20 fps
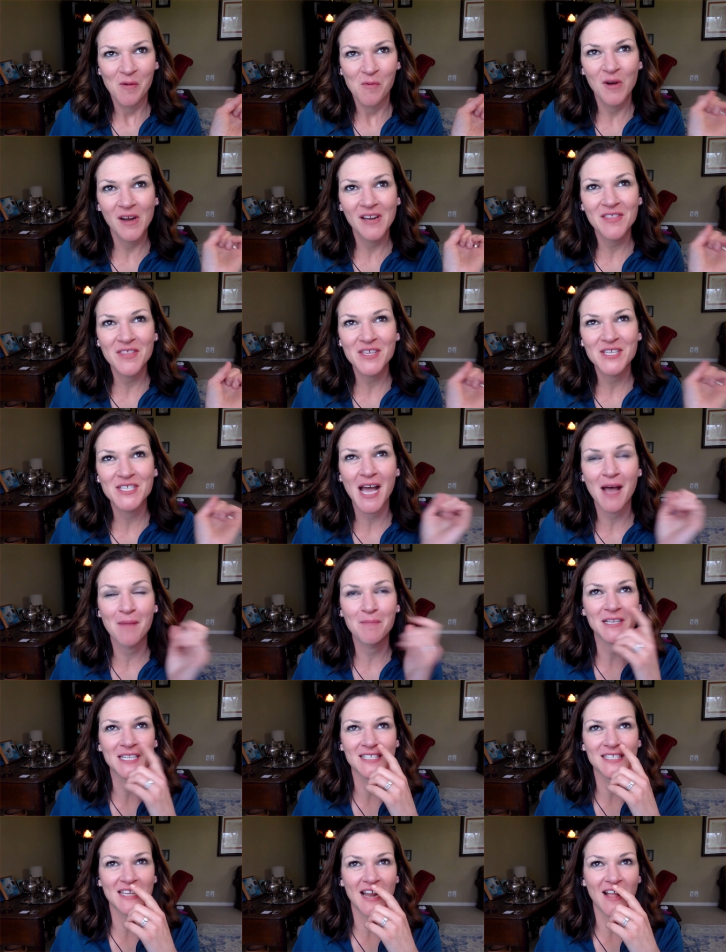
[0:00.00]
one of the
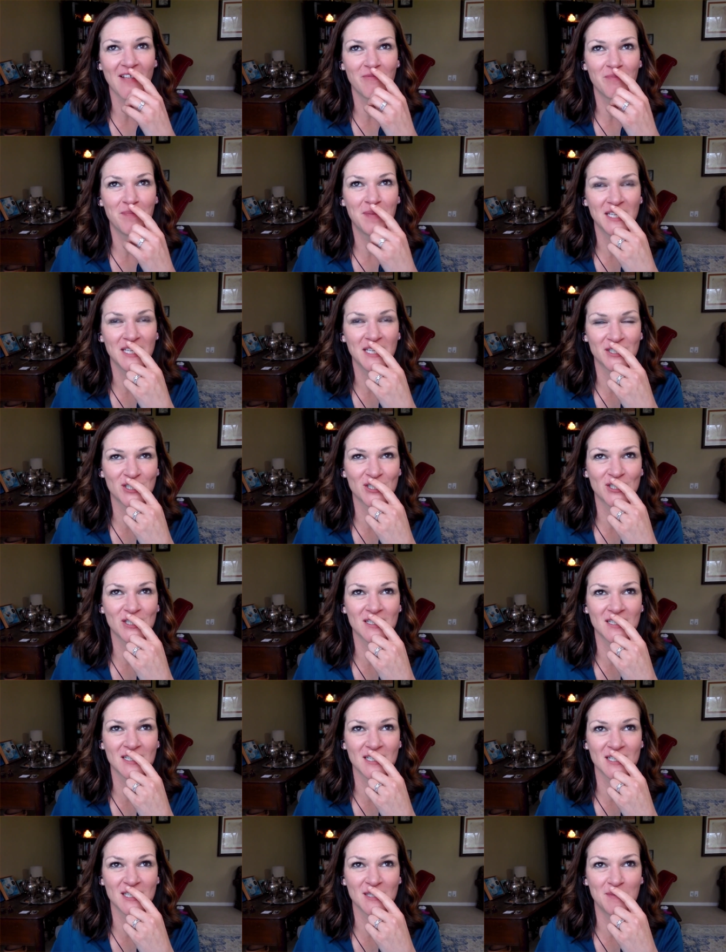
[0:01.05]
topics that I've
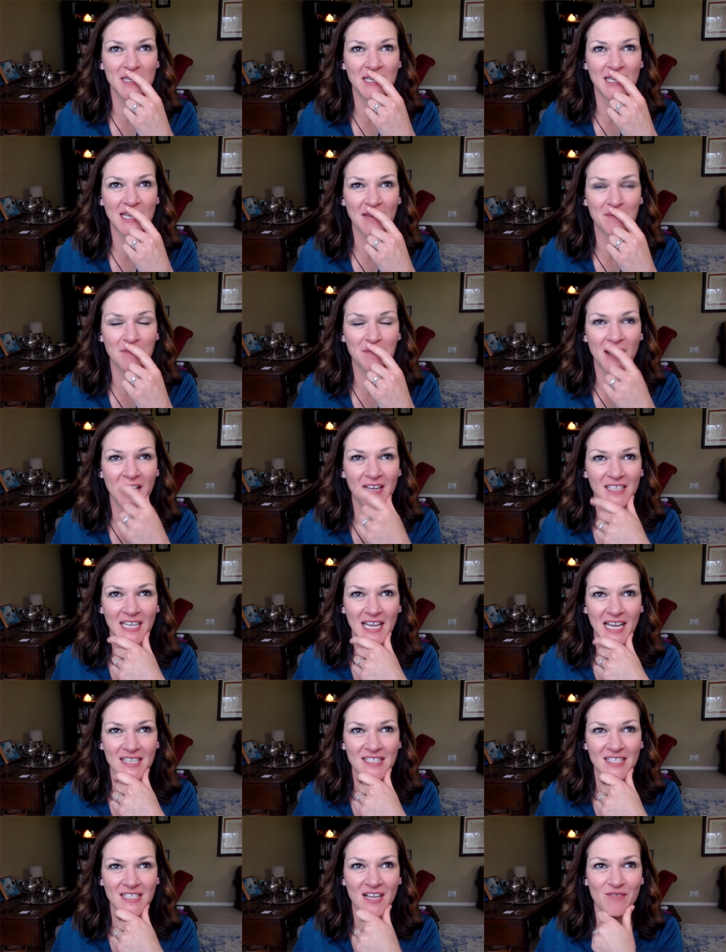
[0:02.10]
pitched to speak at
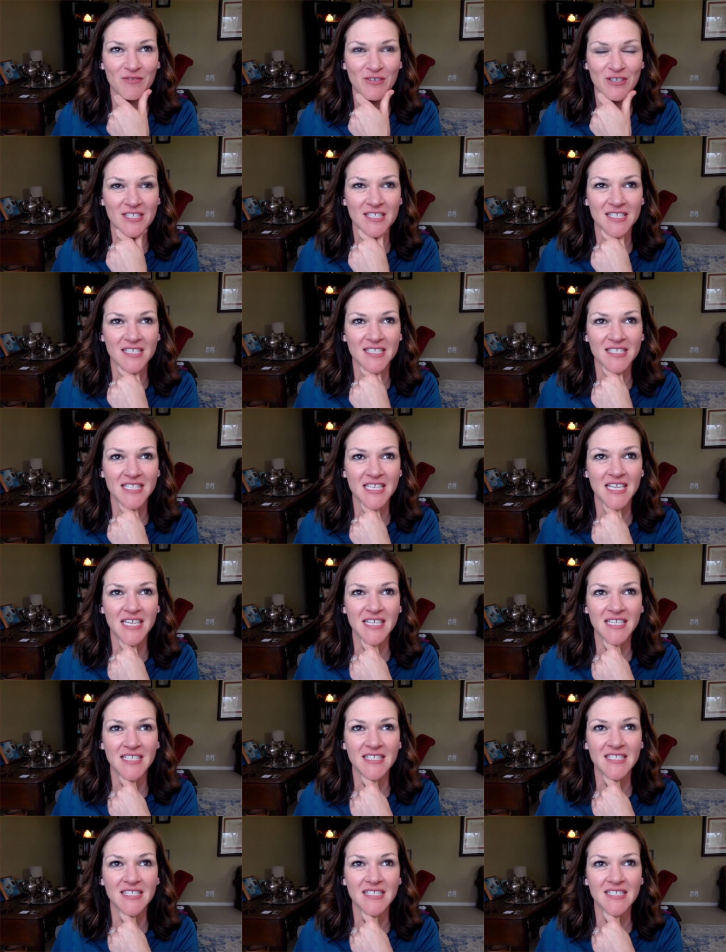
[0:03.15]
podcast conferences
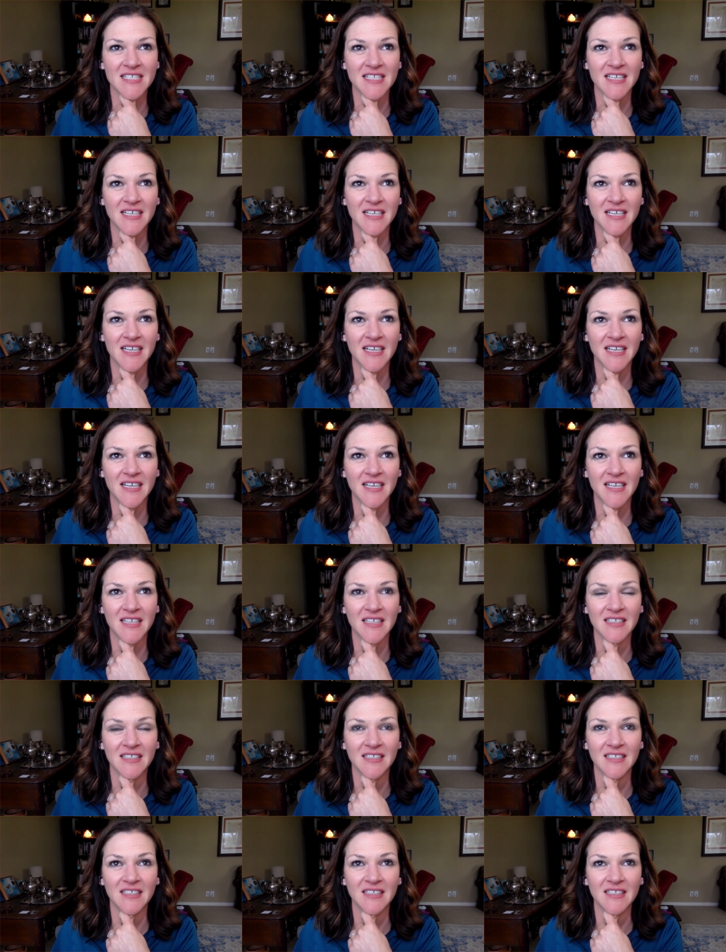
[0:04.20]
is
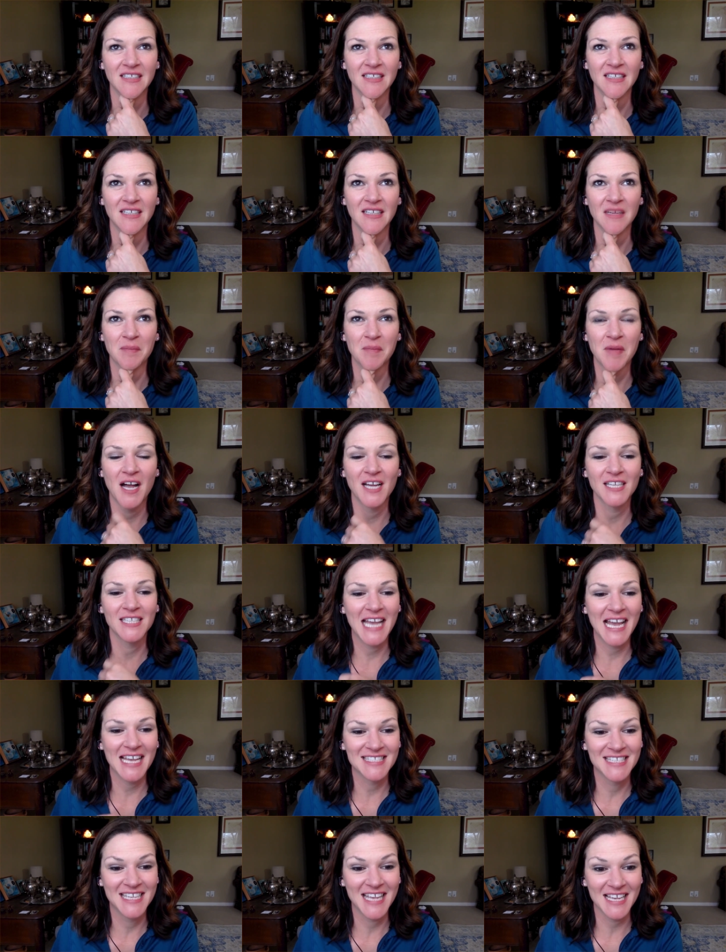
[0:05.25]

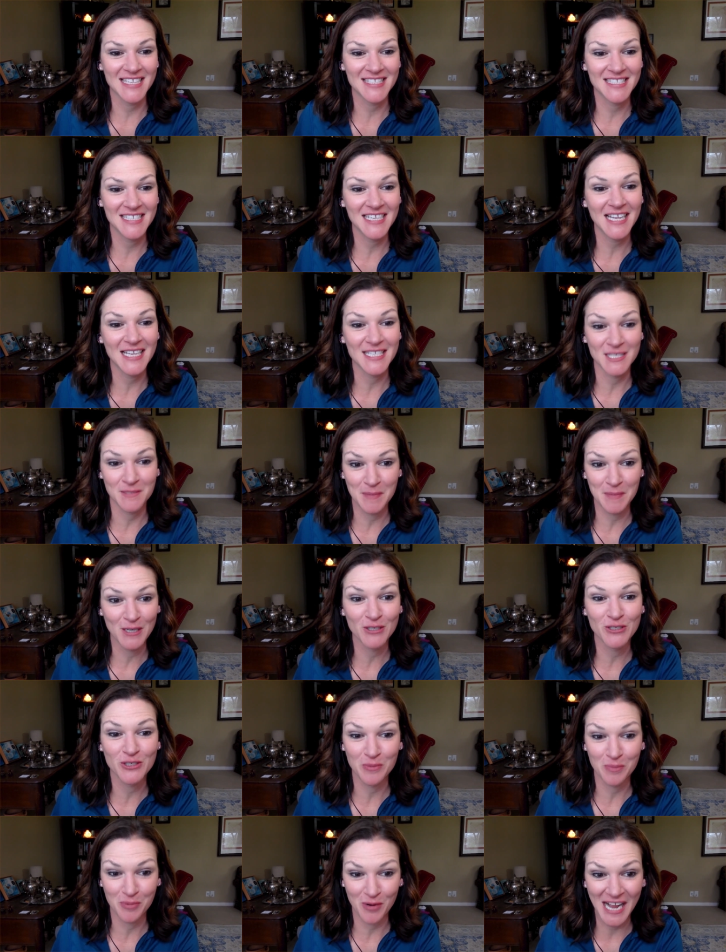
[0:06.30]
podcast guesting as
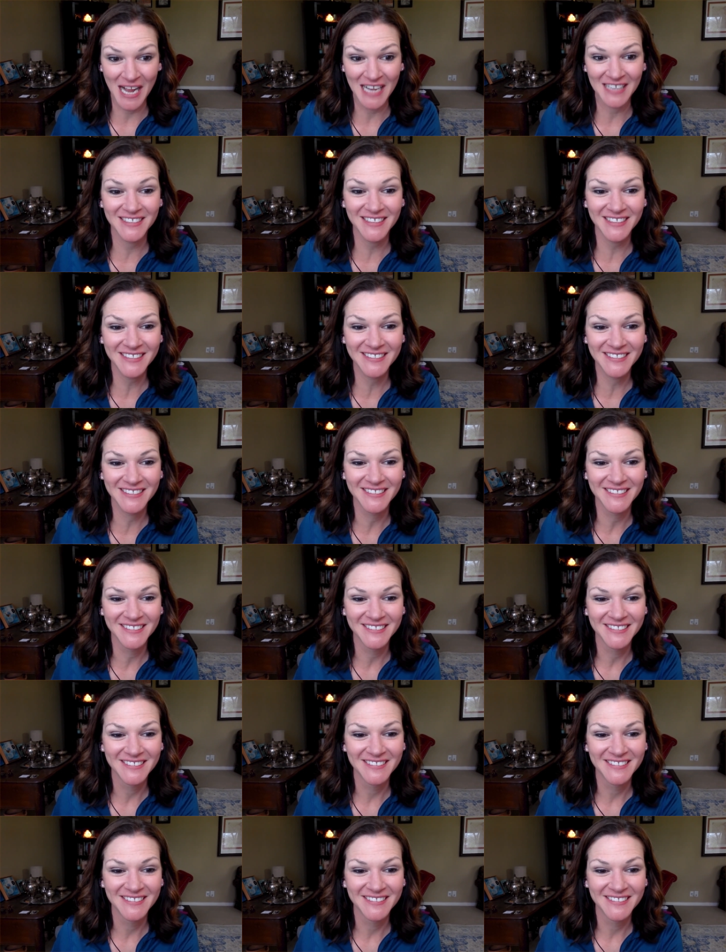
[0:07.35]
spiritual practice.